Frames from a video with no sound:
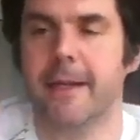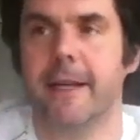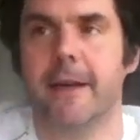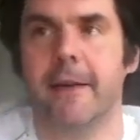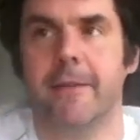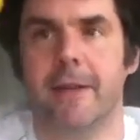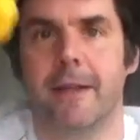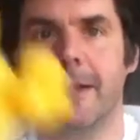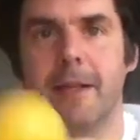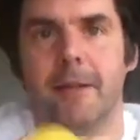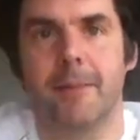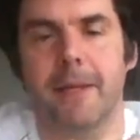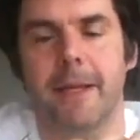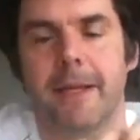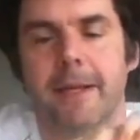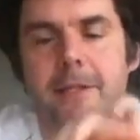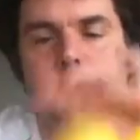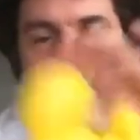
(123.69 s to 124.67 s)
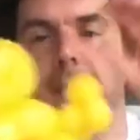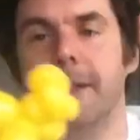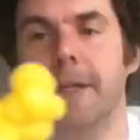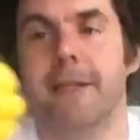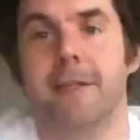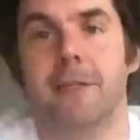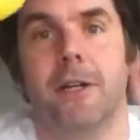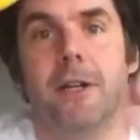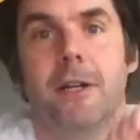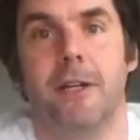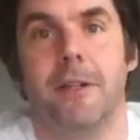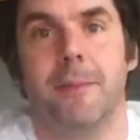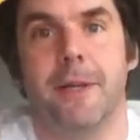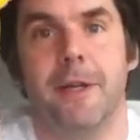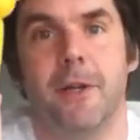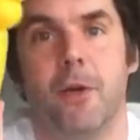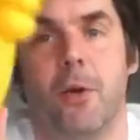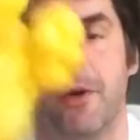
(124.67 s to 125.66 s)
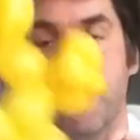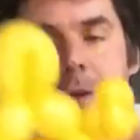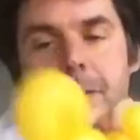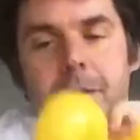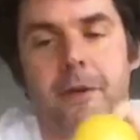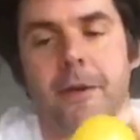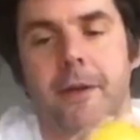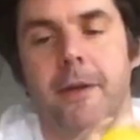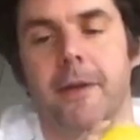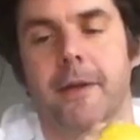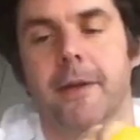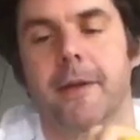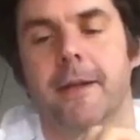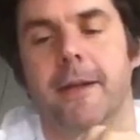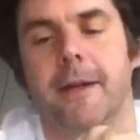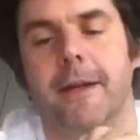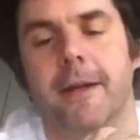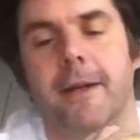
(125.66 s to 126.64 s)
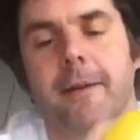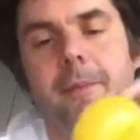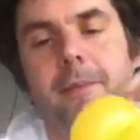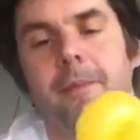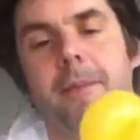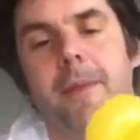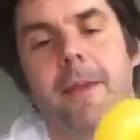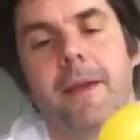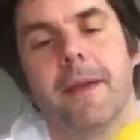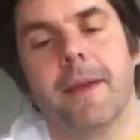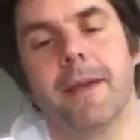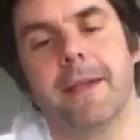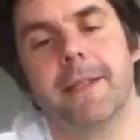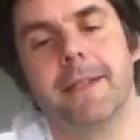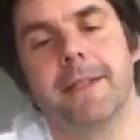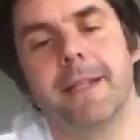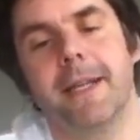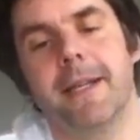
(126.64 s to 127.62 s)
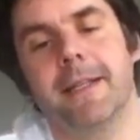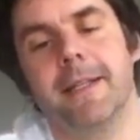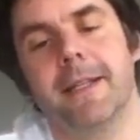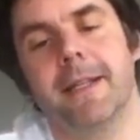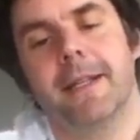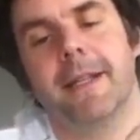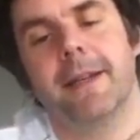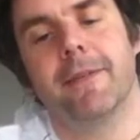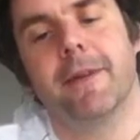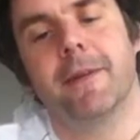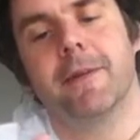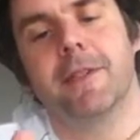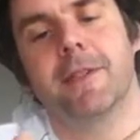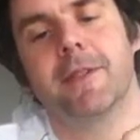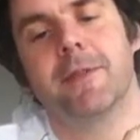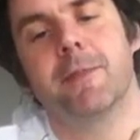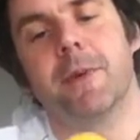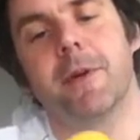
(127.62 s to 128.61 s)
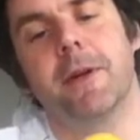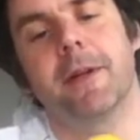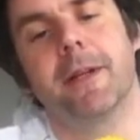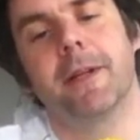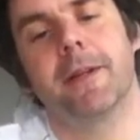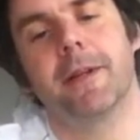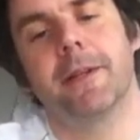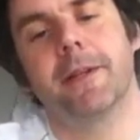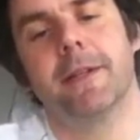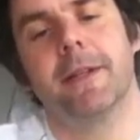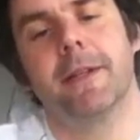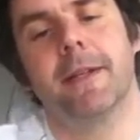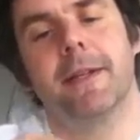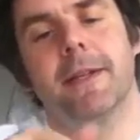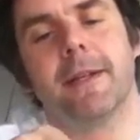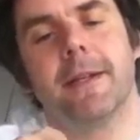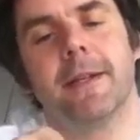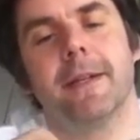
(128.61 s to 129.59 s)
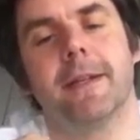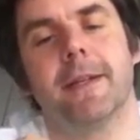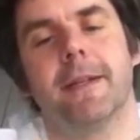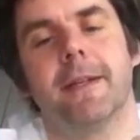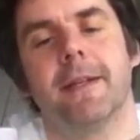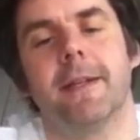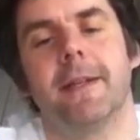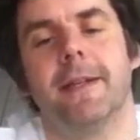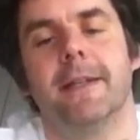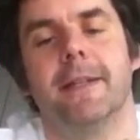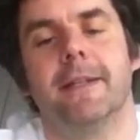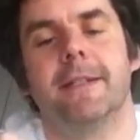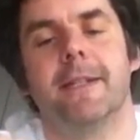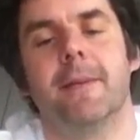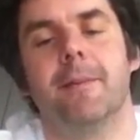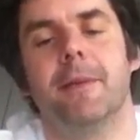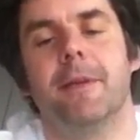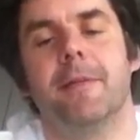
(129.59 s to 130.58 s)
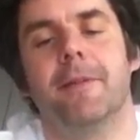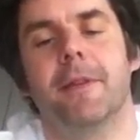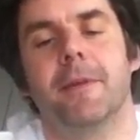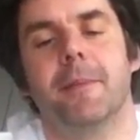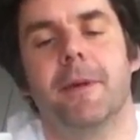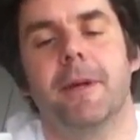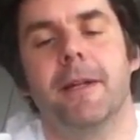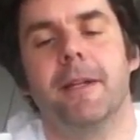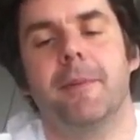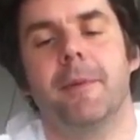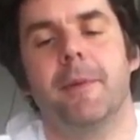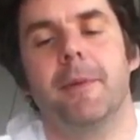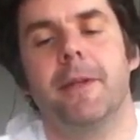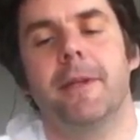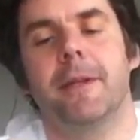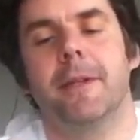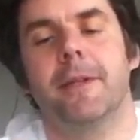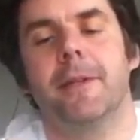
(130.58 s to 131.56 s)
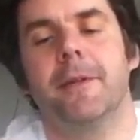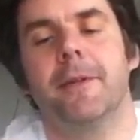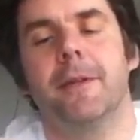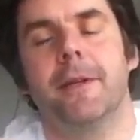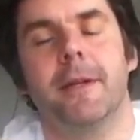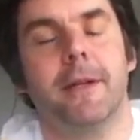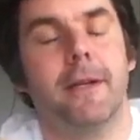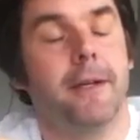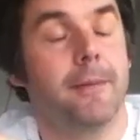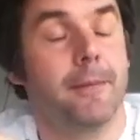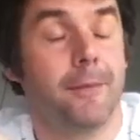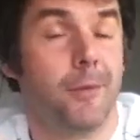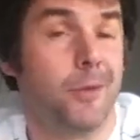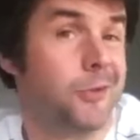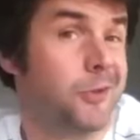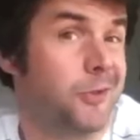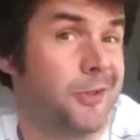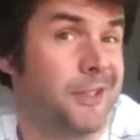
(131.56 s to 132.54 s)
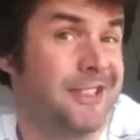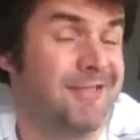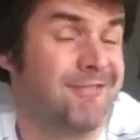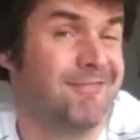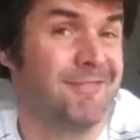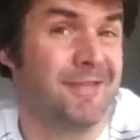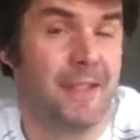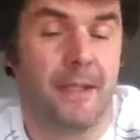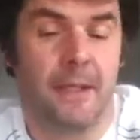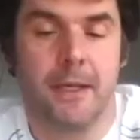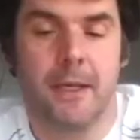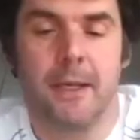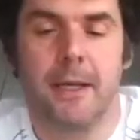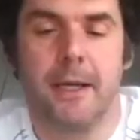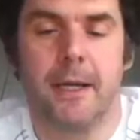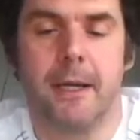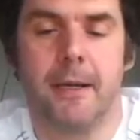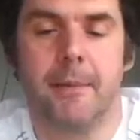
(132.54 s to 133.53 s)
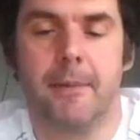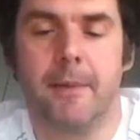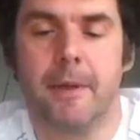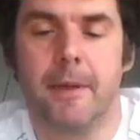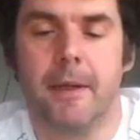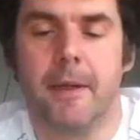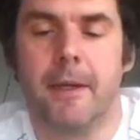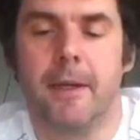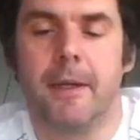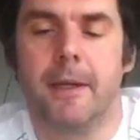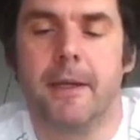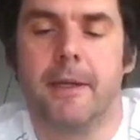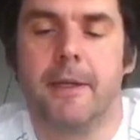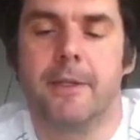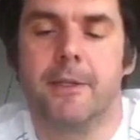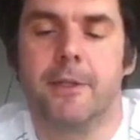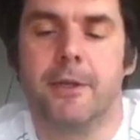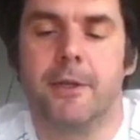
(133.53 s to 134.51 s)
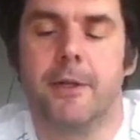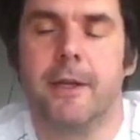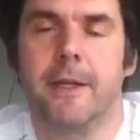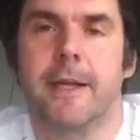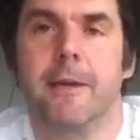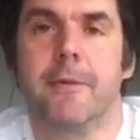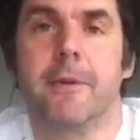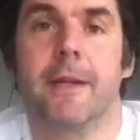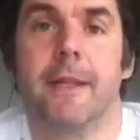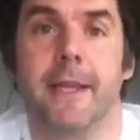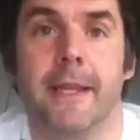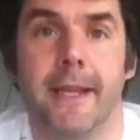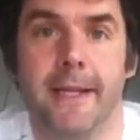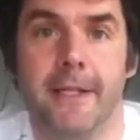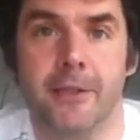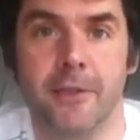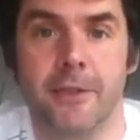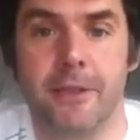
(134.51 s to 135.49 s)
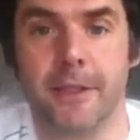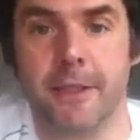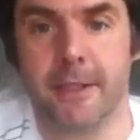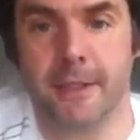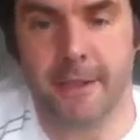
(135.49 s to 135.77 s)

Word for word: Now I got a little bit extra. It's not going to be a goiter. Um, technically, if I was smart, I could have done a uh, something for the body, but what are you going to do? Um, won't do it. Uh, so I'll get rid of the extra.